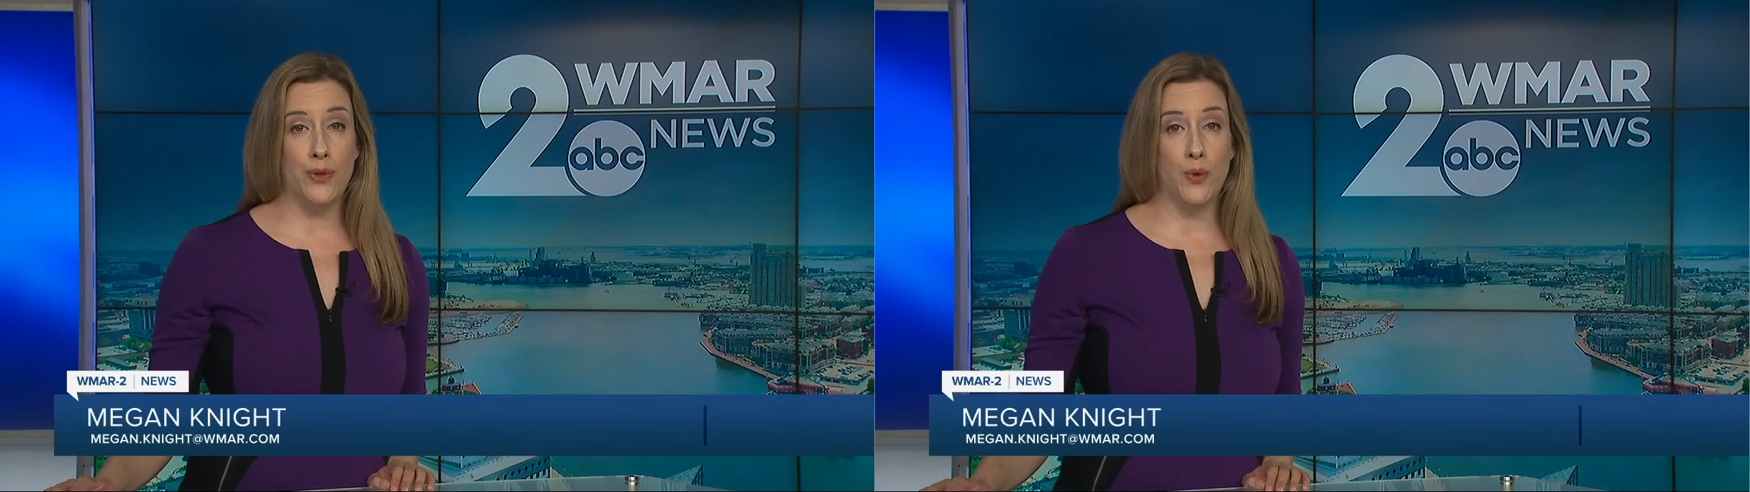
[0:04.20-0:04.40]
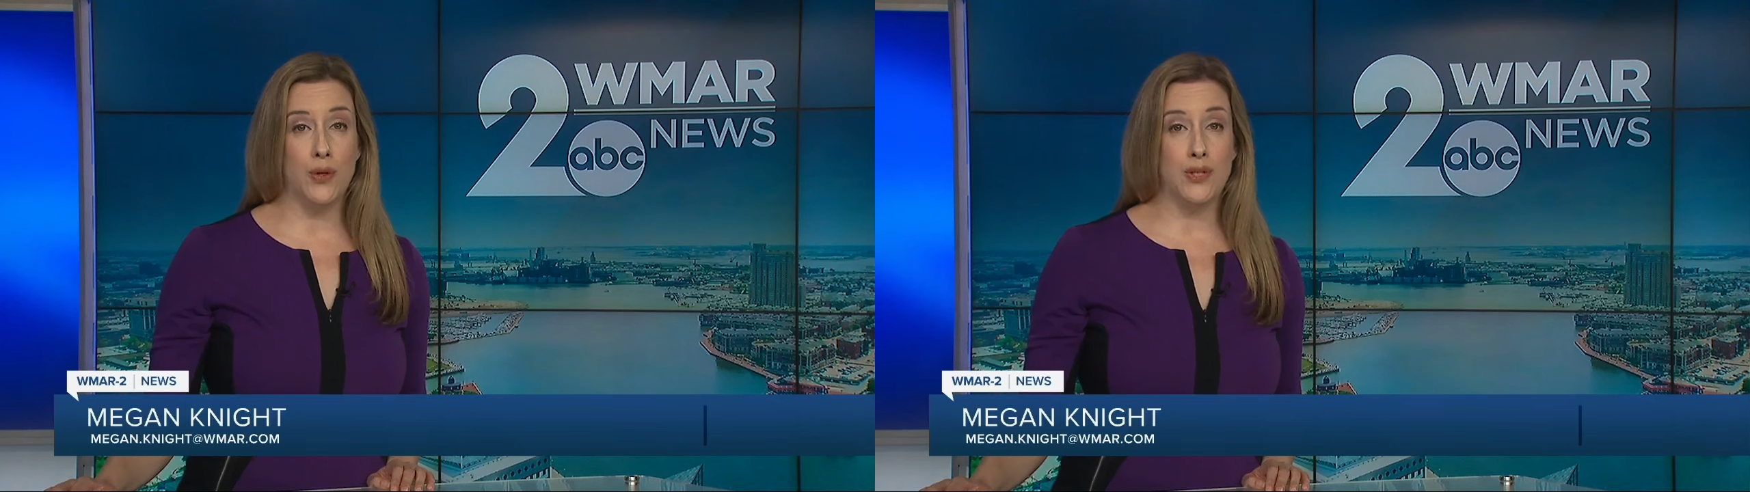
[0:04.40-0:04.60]

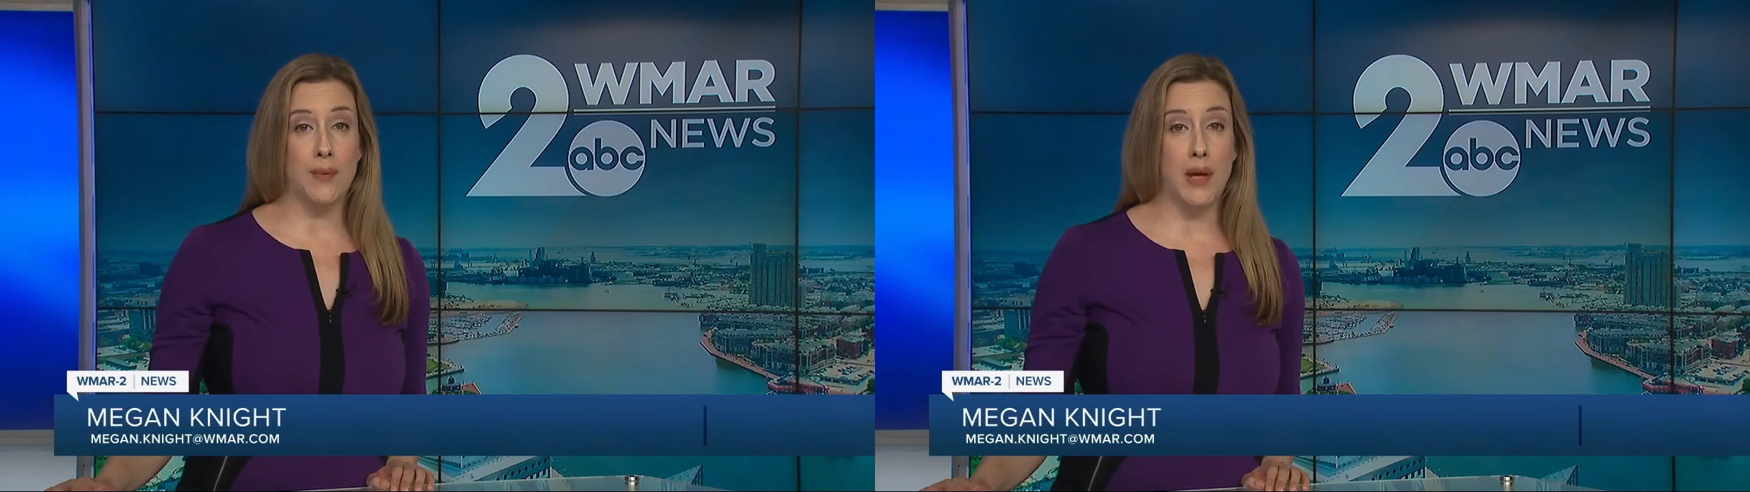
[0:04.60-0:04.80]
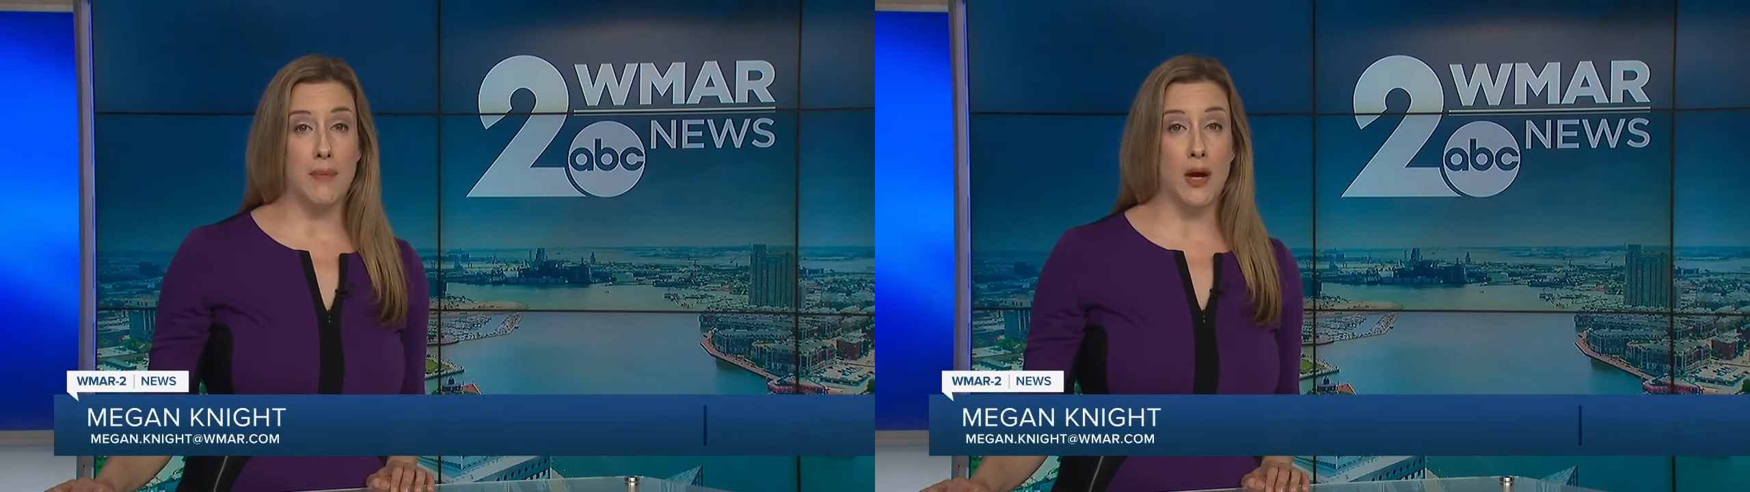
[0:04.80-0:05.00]
with your
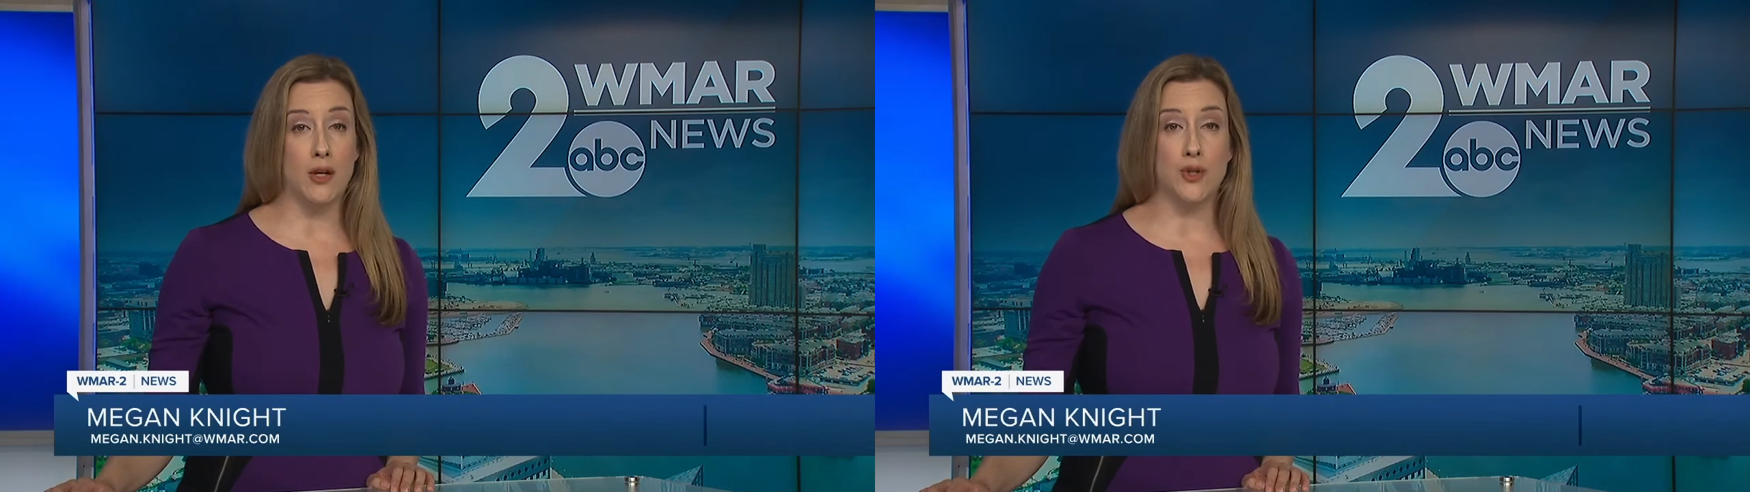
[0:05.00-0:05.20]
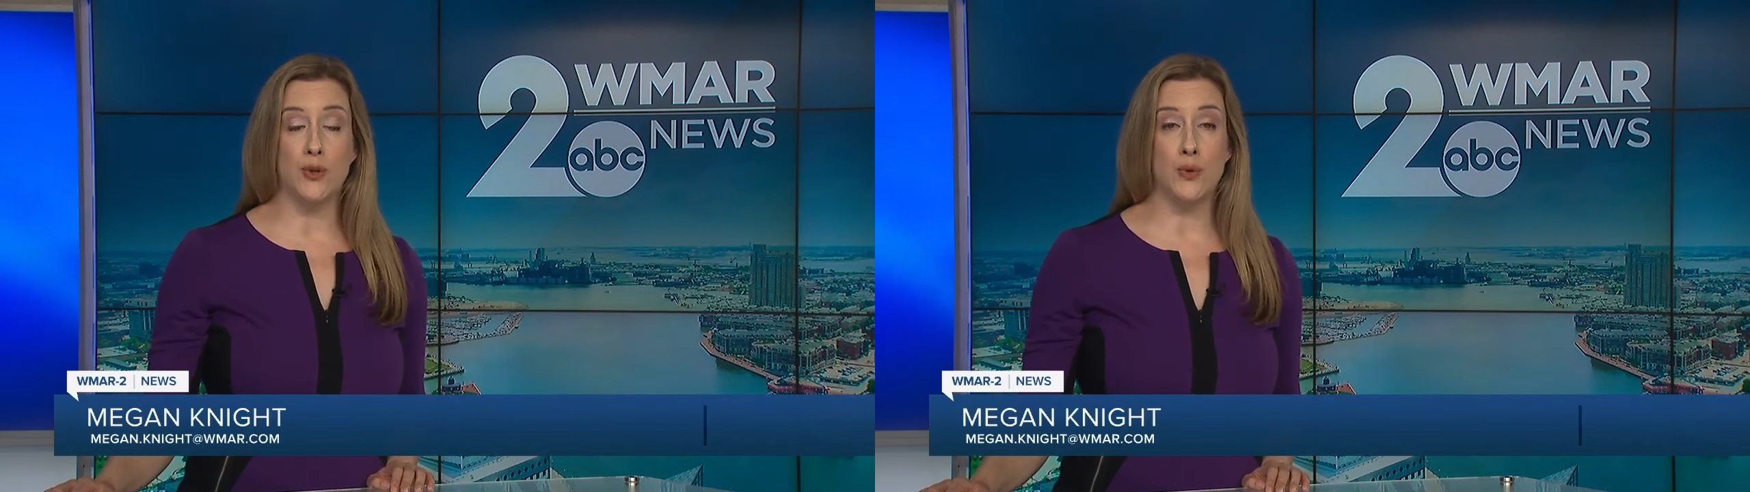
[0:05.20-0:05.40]

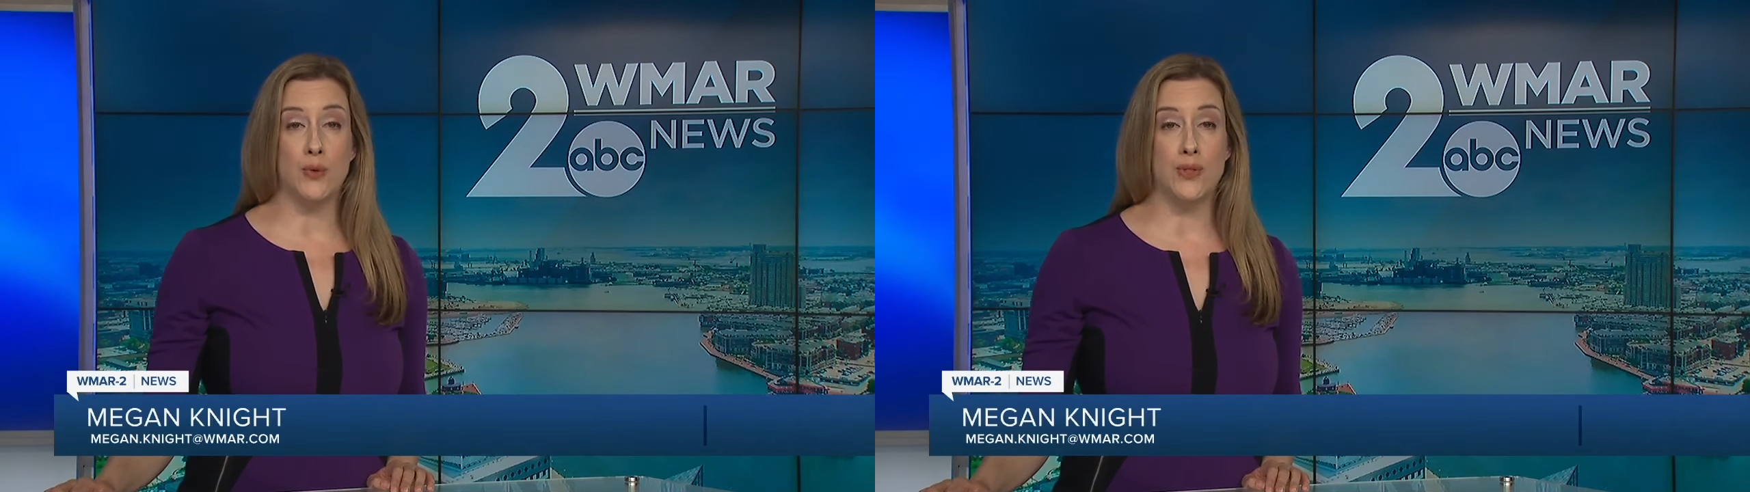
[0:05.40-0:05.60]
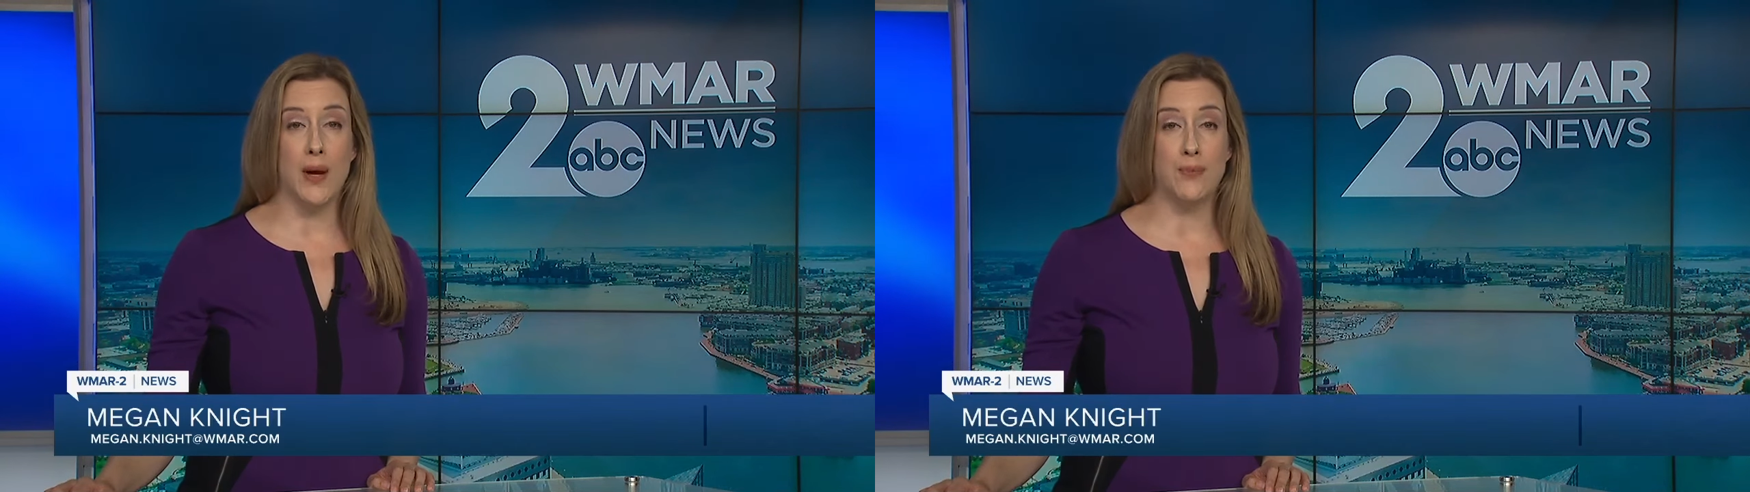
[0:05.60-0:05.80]
WMAR 2
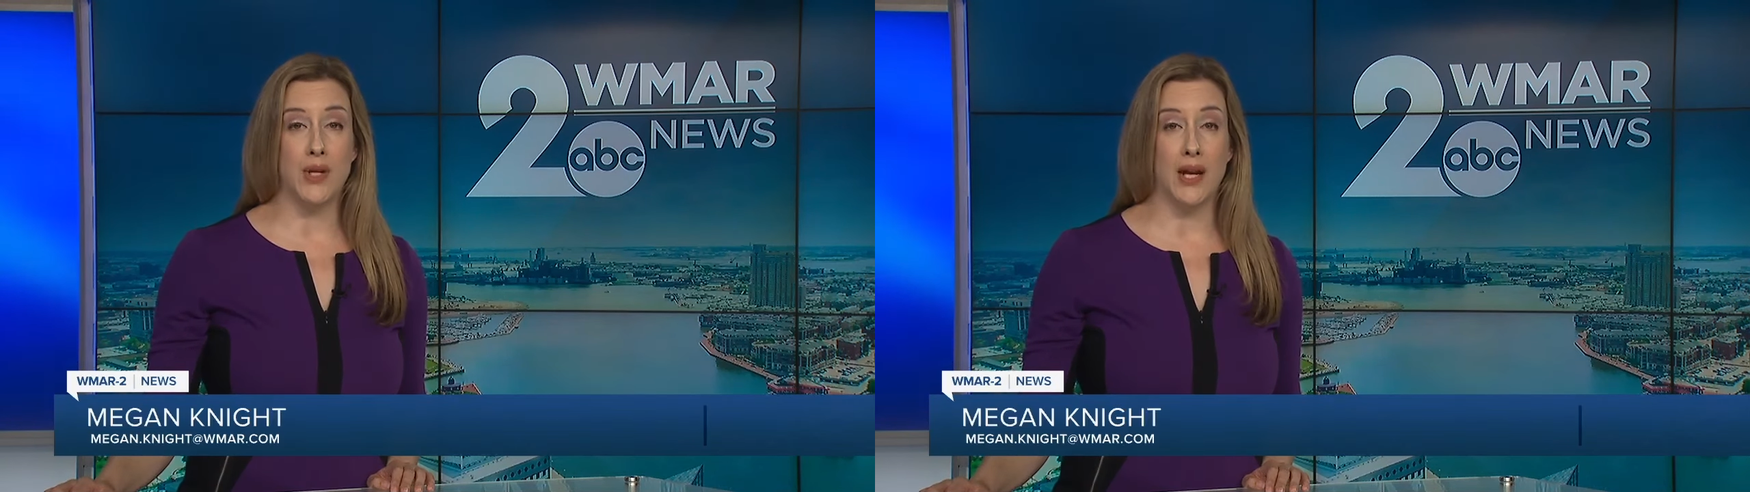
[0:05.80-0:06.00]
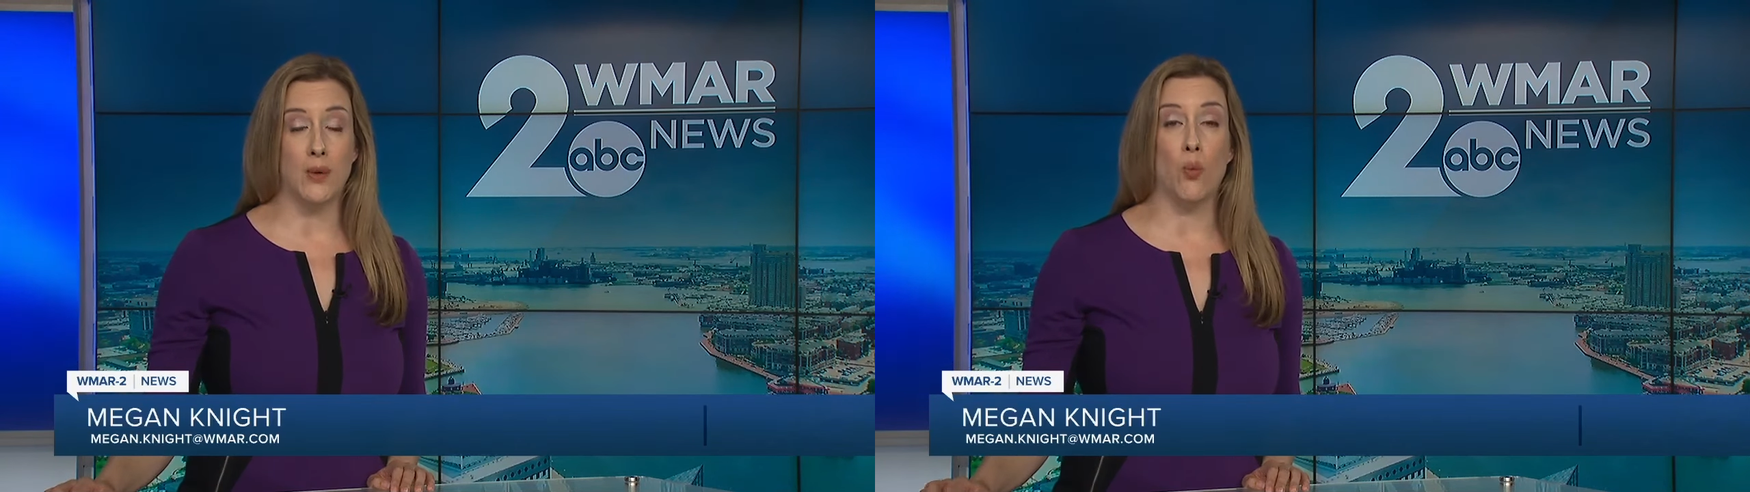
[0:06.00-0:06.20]
News update.